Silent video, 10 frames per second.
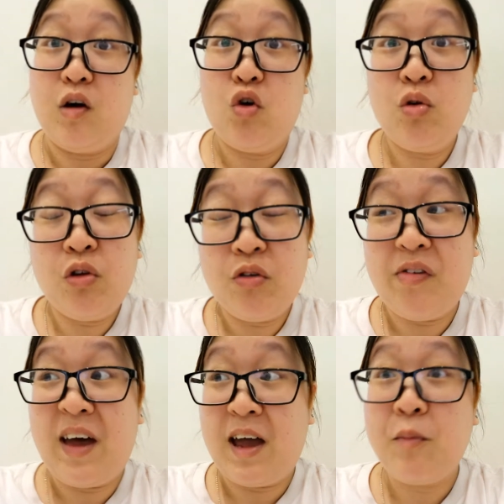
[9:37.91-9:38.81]
who knows
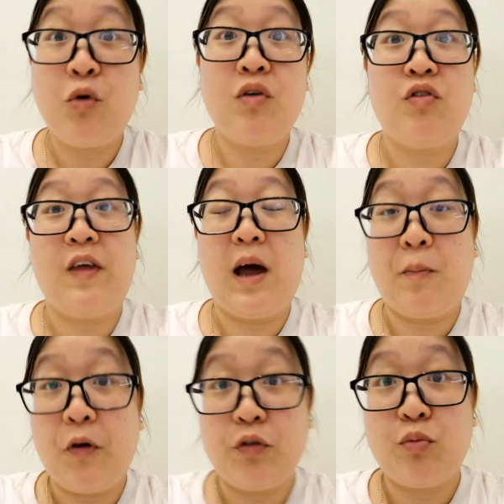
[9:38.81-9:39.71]
I am going to the
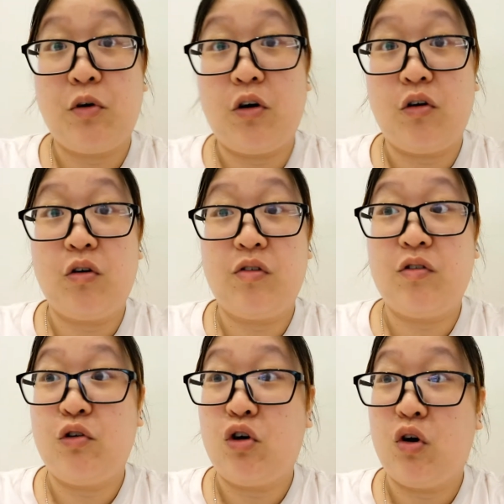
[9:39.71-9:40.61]
airport tomorrow
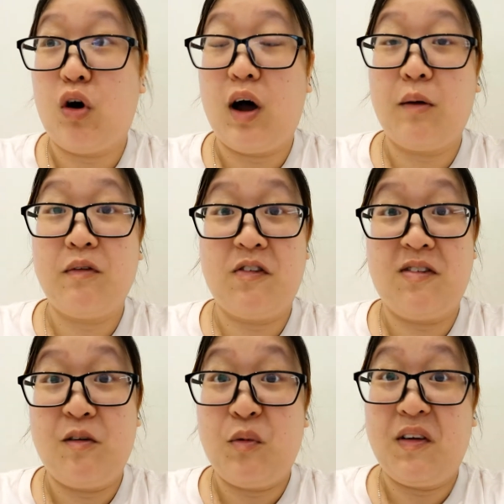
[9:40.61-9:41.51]
so I will
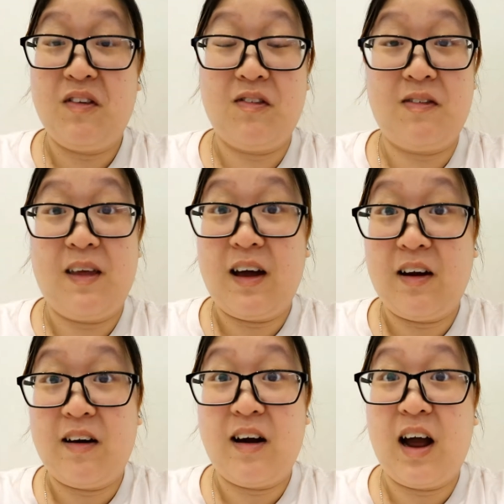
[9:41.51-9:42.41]
see what is
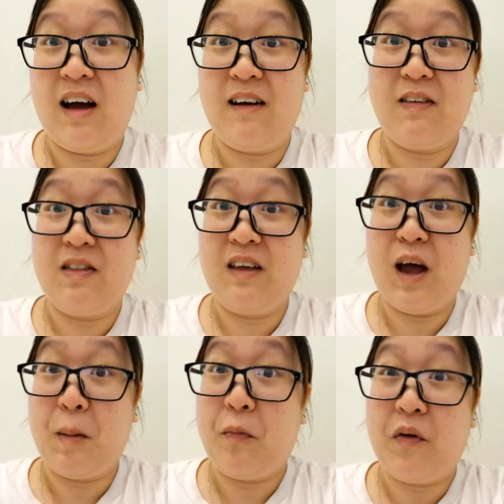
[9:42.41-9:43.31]
there at the
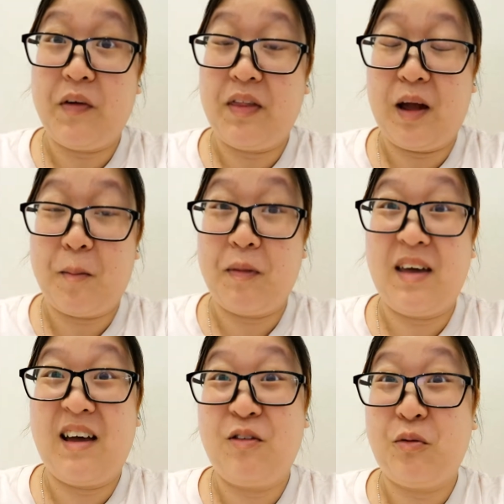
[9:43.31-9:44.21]
airport then but
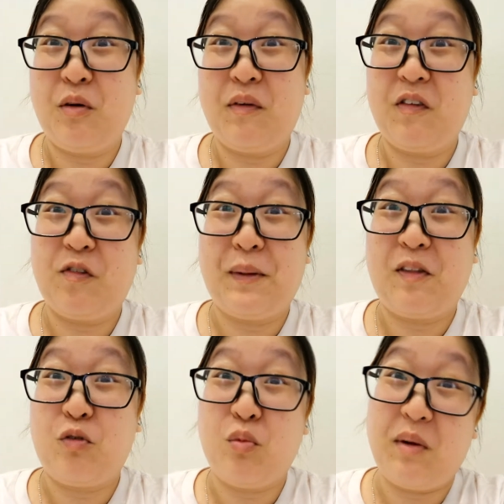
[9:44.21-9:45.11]
I don't really want to
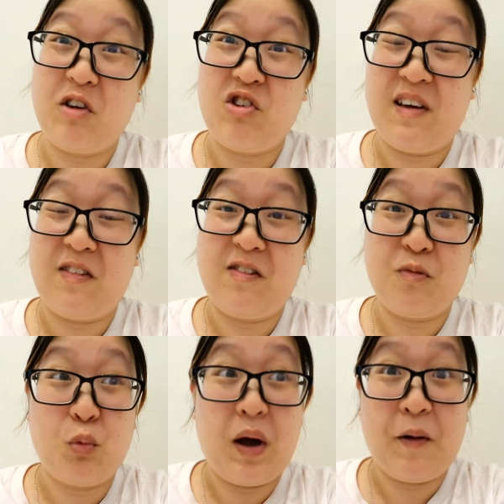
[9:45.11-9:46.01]
spend too much as
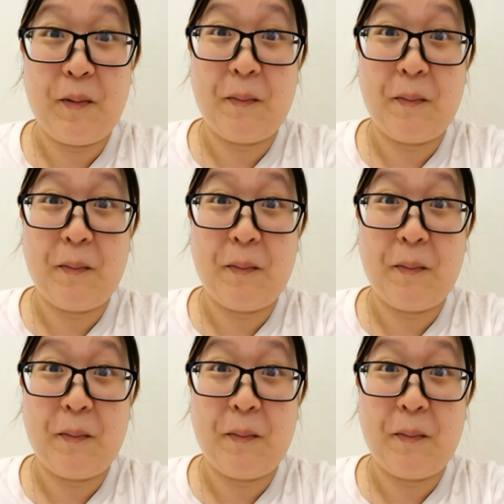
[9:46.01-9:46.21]
well